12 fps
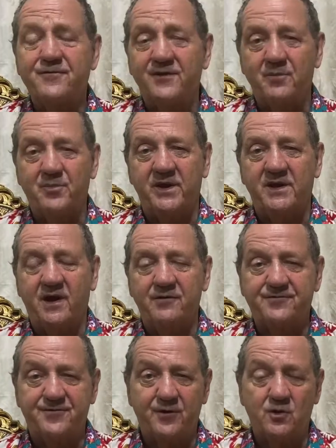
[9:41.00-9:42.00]
Filipino
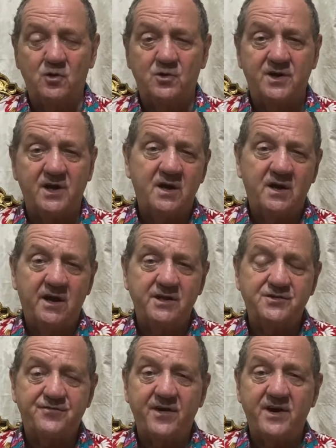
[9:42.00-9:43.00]
food.
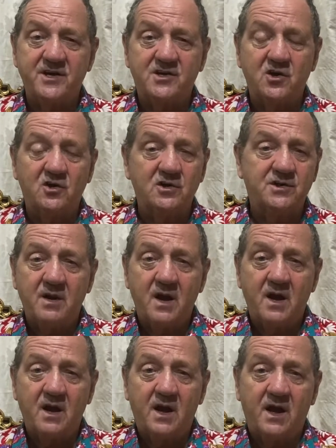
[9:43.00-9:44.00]
It's very good,
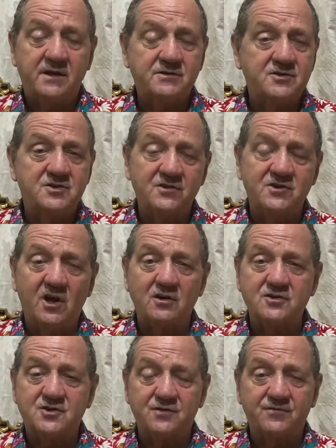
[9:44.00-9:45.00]
and there's
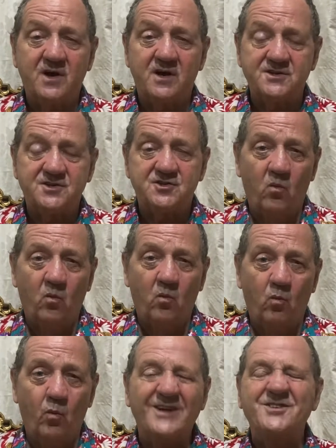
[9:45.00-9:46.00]
lots of nice
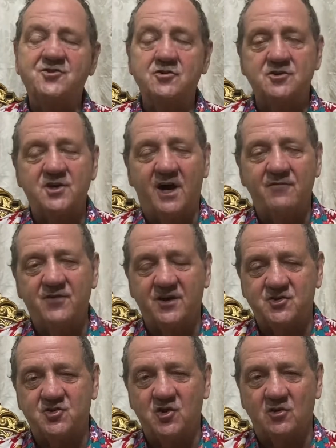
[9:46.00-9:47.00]
Western type
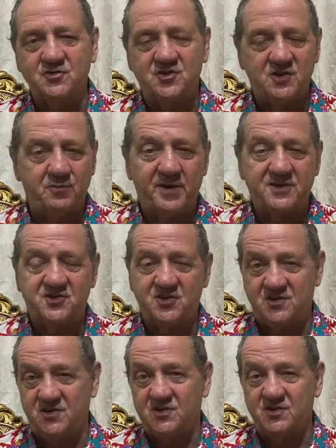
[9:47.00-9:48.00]
restaurants in the big
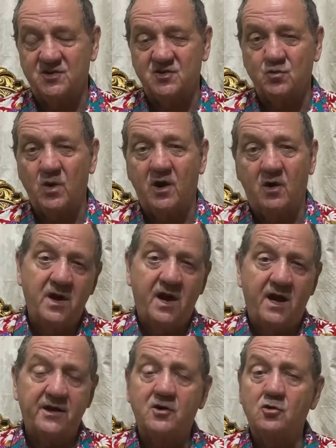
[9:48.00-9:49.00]
cities as well.
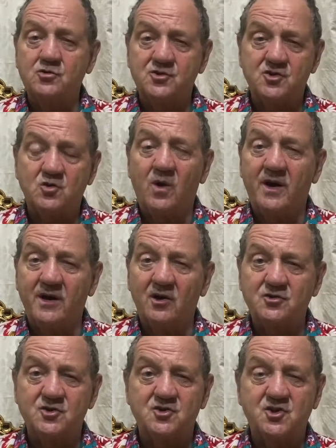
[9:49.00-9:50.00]
And of course there's quite a
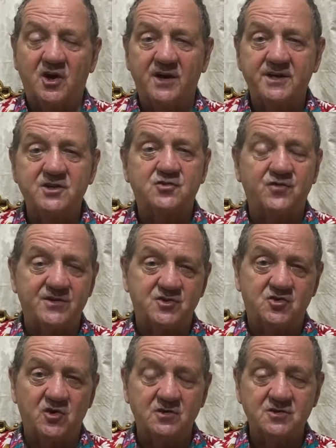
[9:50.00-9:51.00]
lot of Chinese
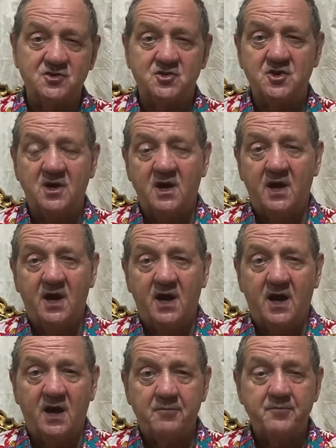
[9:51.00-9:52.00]
restaurants.
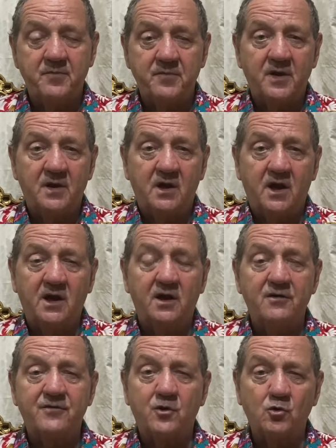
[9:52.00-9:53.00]

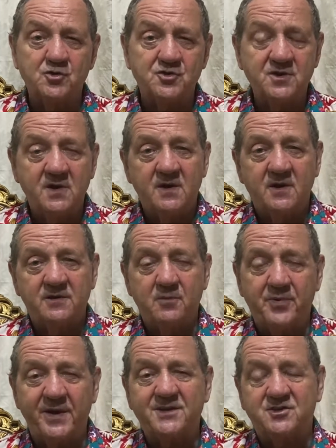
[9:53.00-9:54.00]
Although of course the
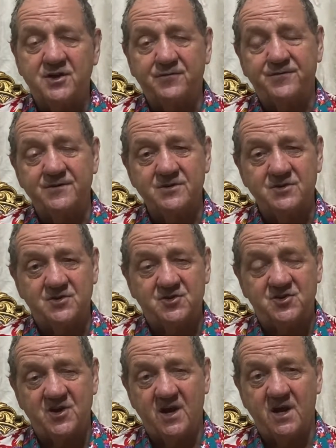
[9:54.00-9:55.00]
big difference